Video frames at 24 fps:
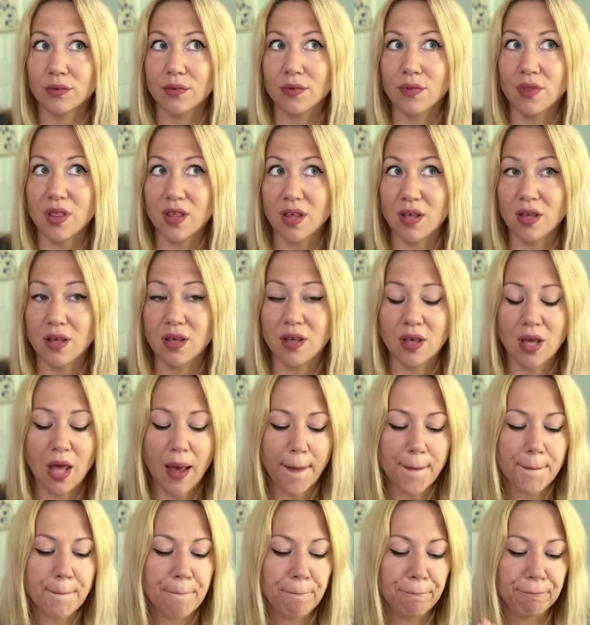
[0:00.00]
the
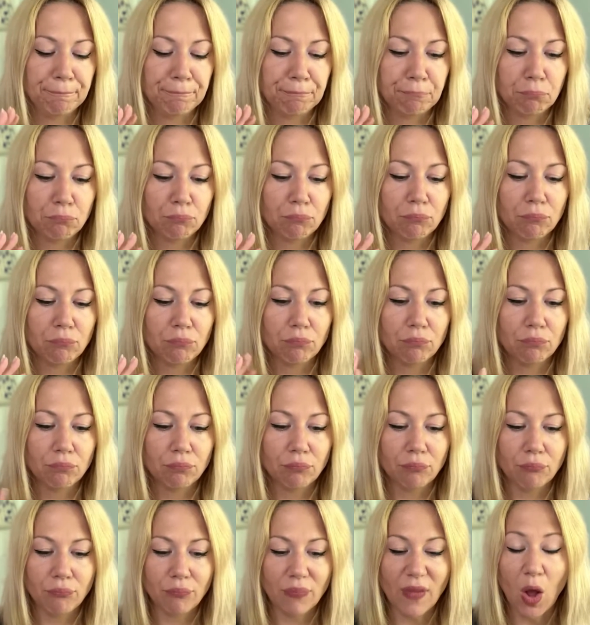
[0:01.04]

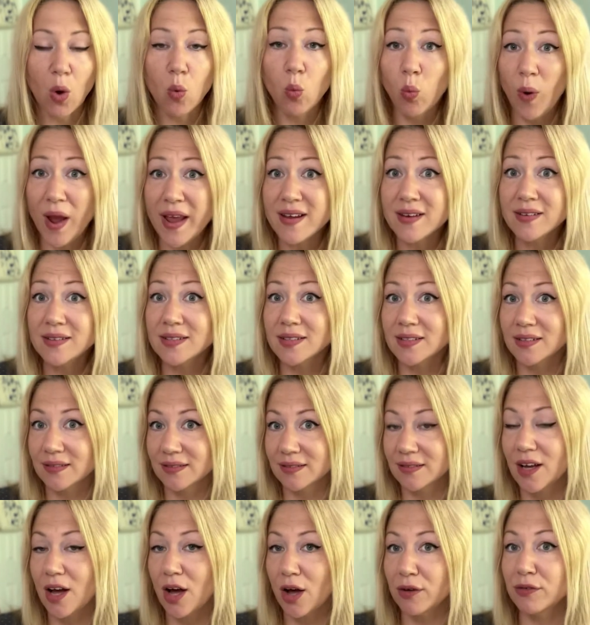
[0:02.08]
weight
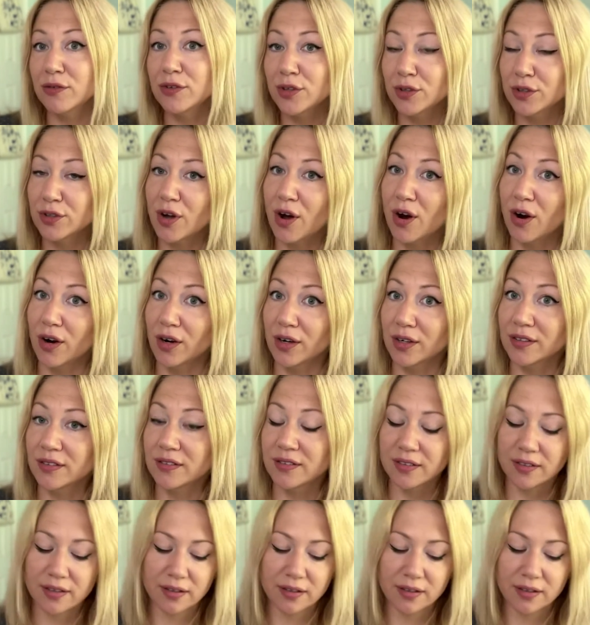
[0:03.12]
of your yarn,